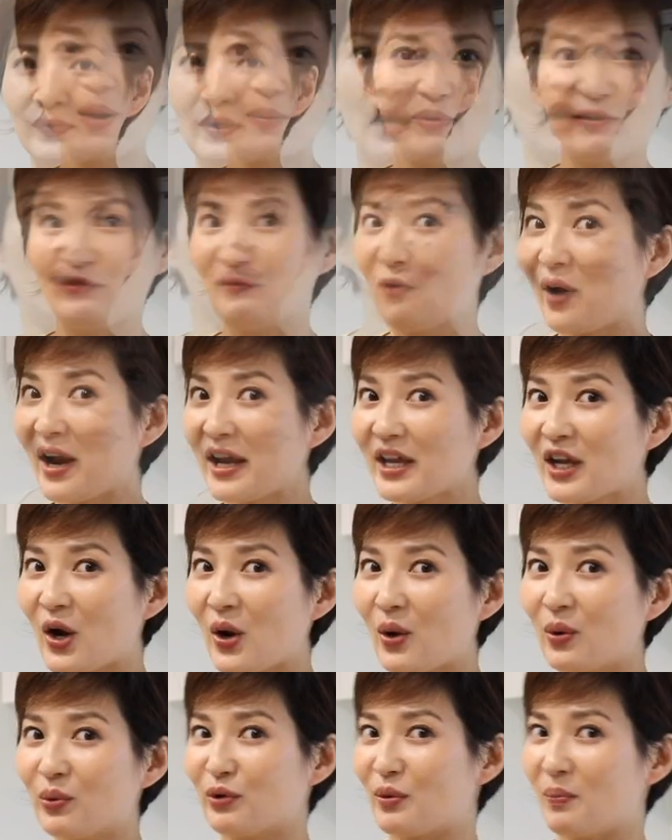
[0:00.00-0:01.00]
Before I
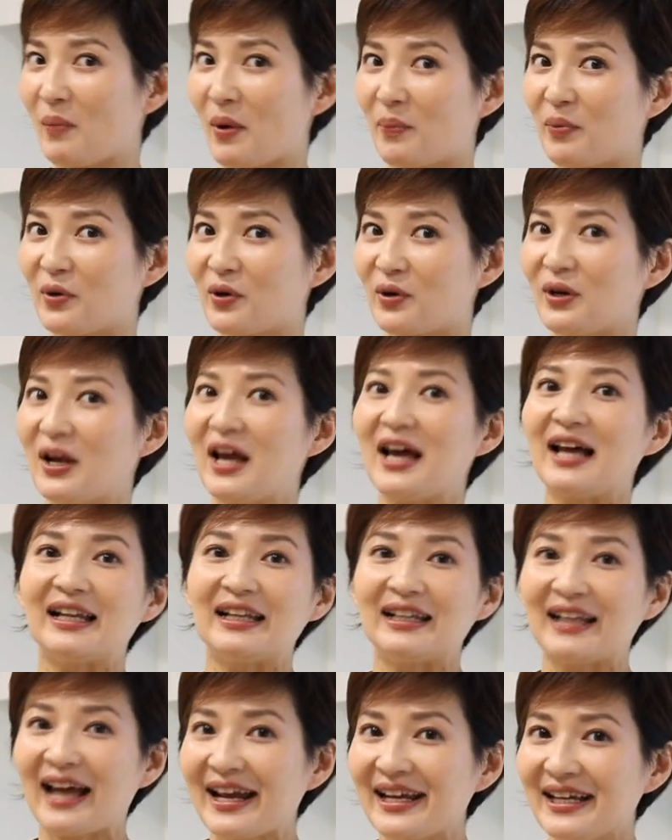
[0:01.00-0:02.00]
go, remember,
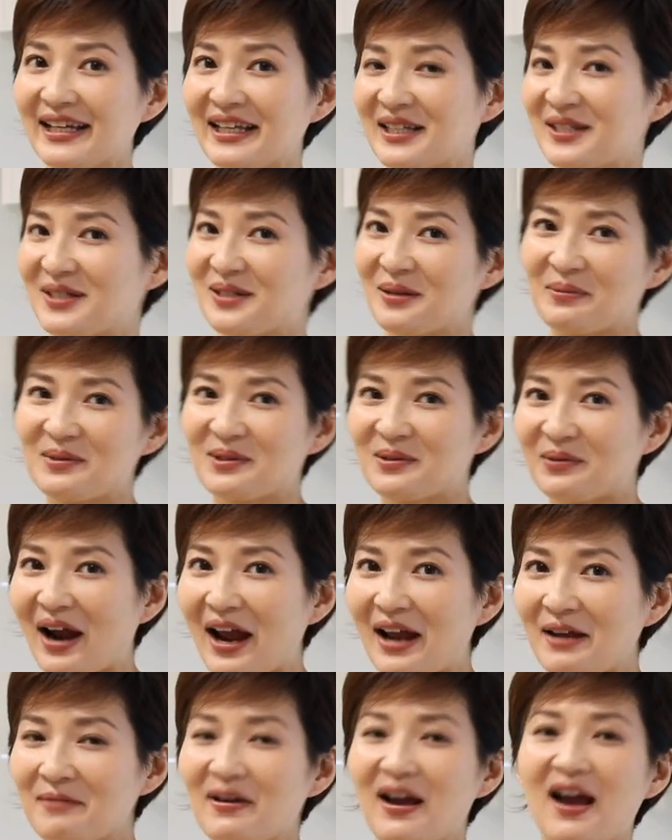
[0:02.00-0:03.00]
like,
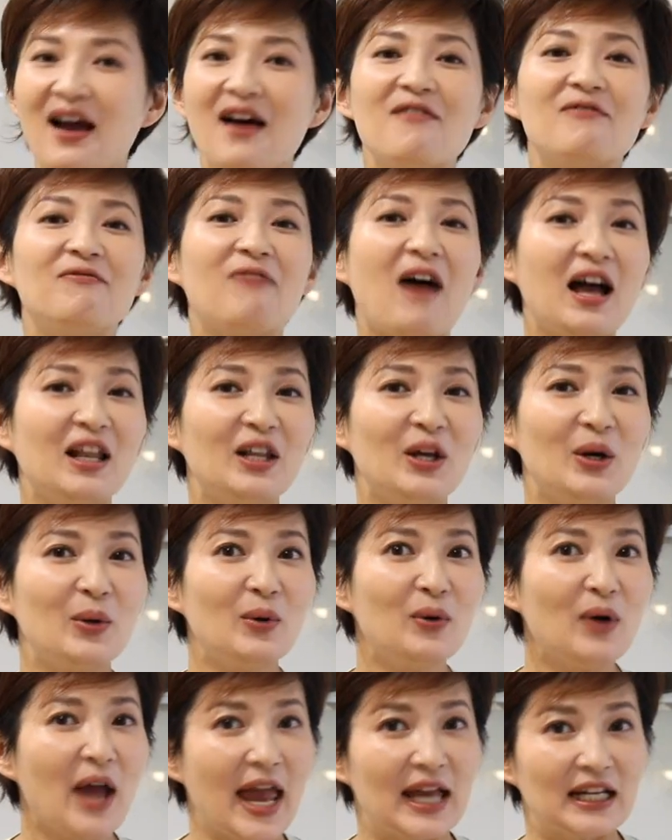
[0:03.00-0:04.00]
subscribe,
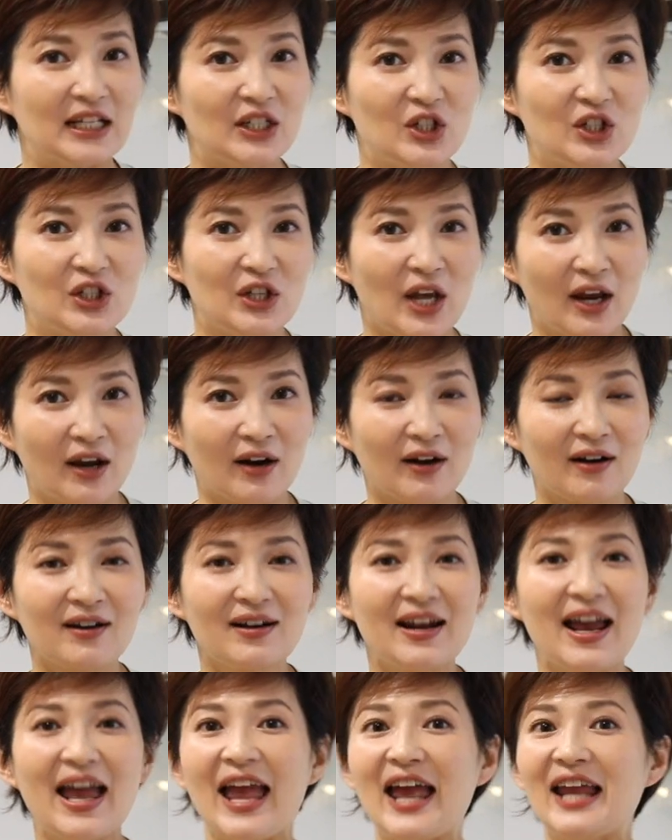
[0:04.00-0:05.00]
follow, and
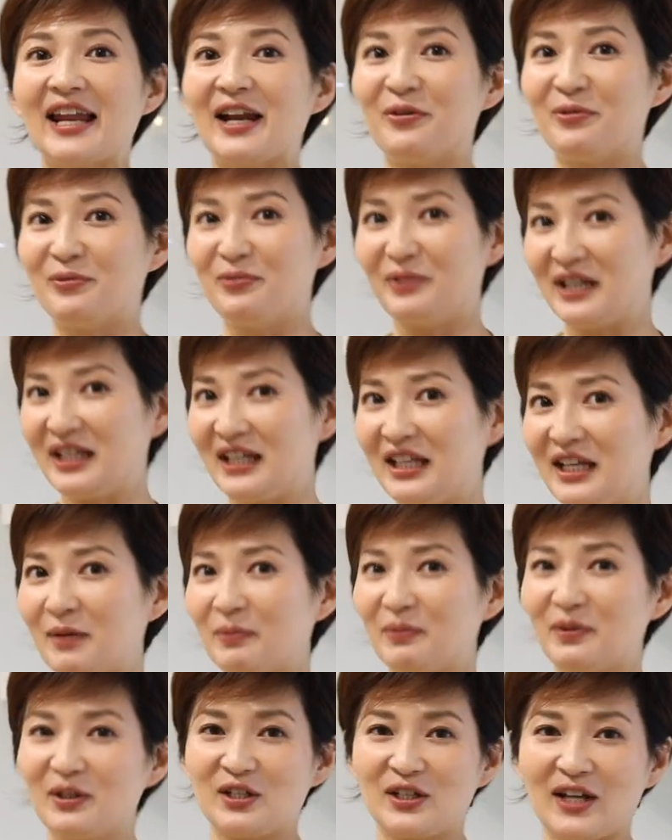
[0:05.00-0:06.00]
share. And I really
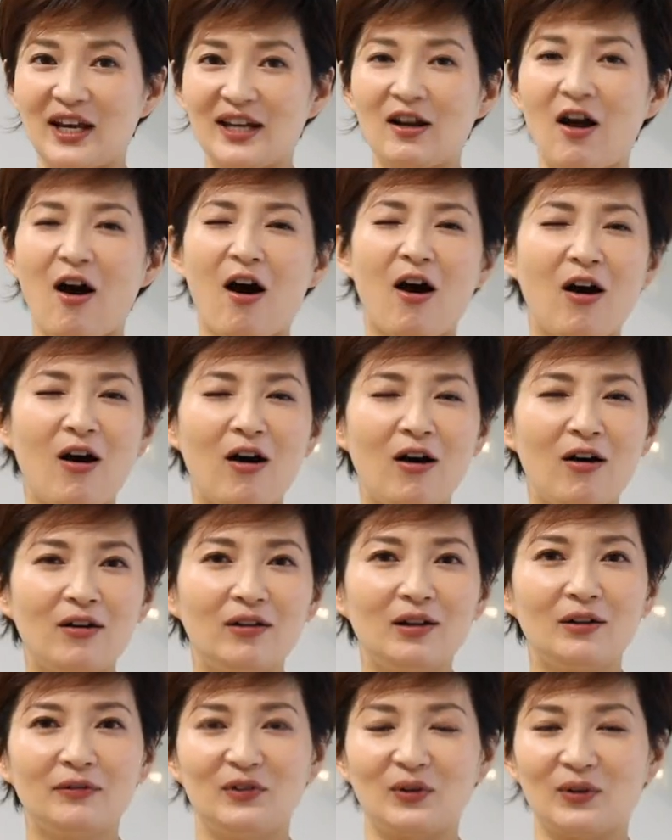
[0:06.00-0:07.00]
appreciate
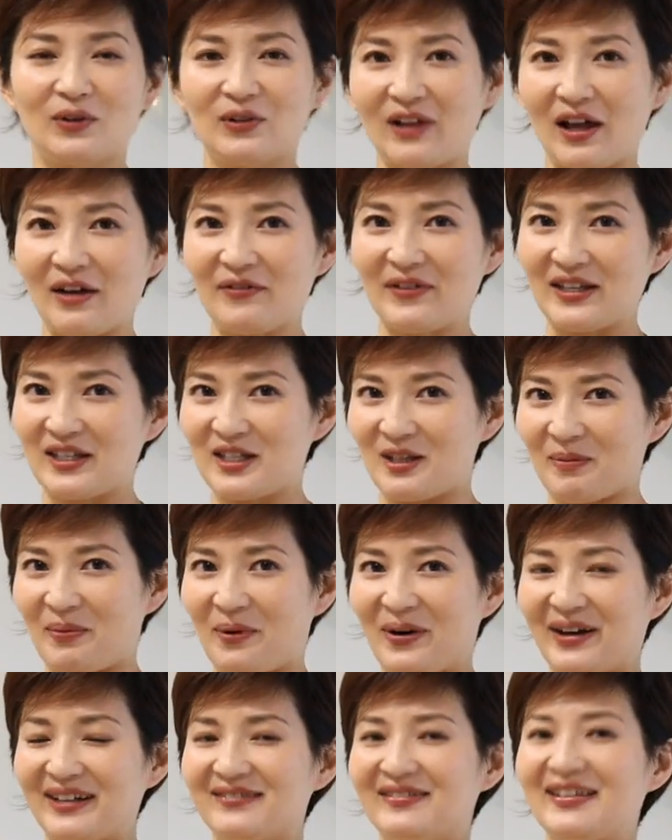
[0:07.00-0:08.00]
all of your love and
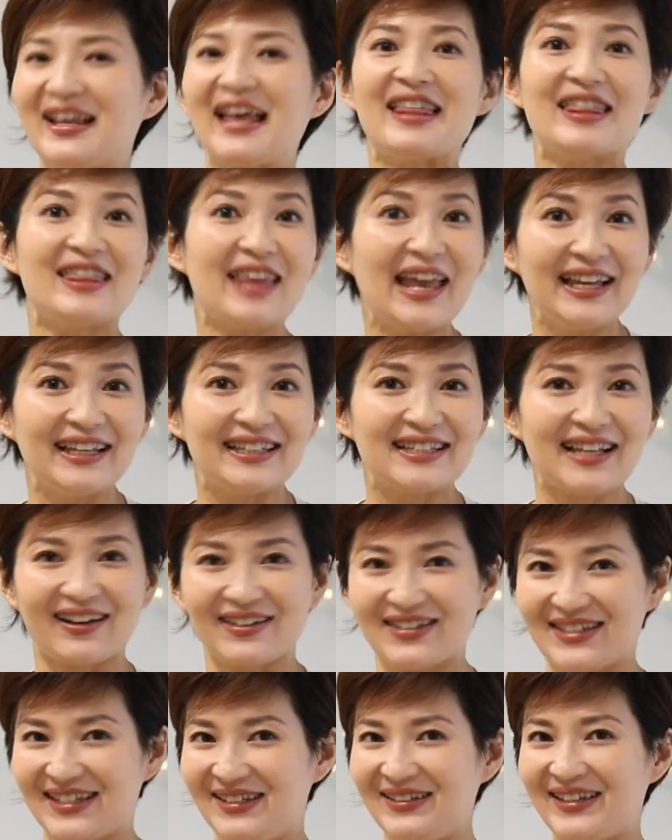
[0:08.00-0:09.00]
support. Thanks.
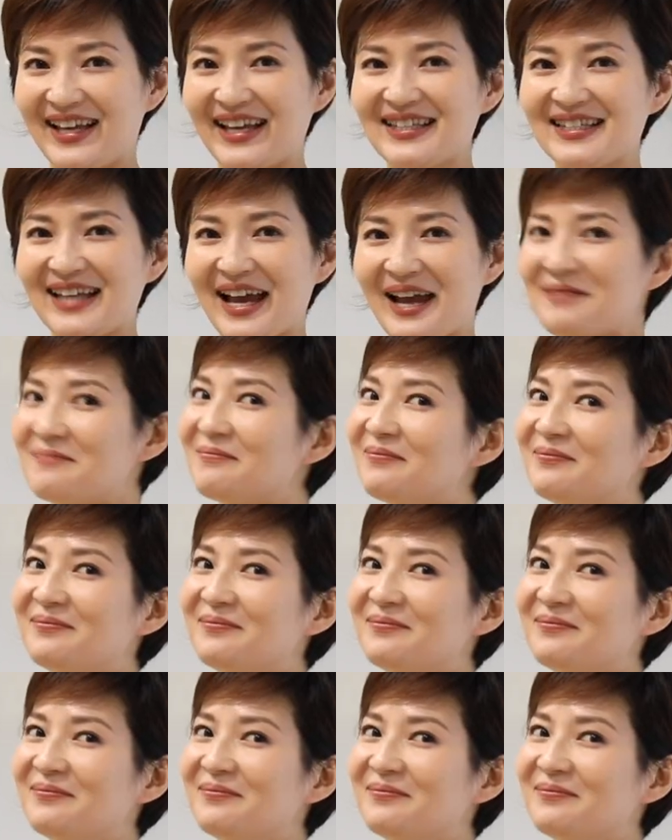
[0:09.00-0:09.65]
I'll see you next time.